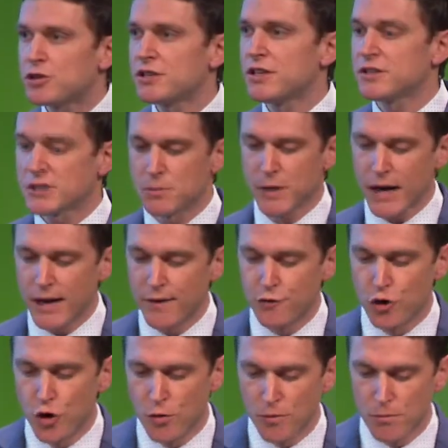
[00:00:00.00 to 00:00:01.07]
seeing some kind of
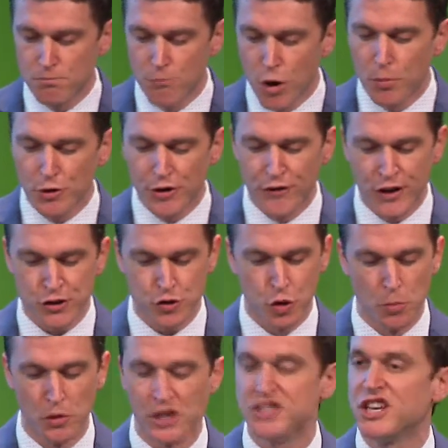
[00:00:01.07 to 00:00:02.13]
no mobile device
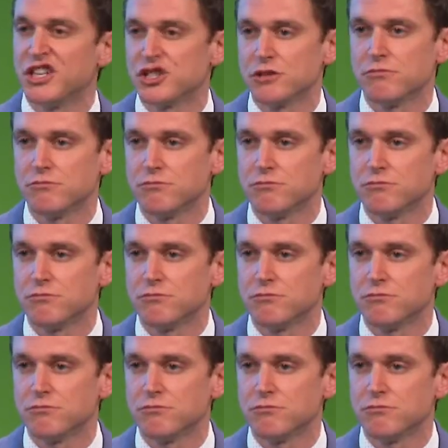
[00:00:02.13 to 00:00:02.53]
normalization.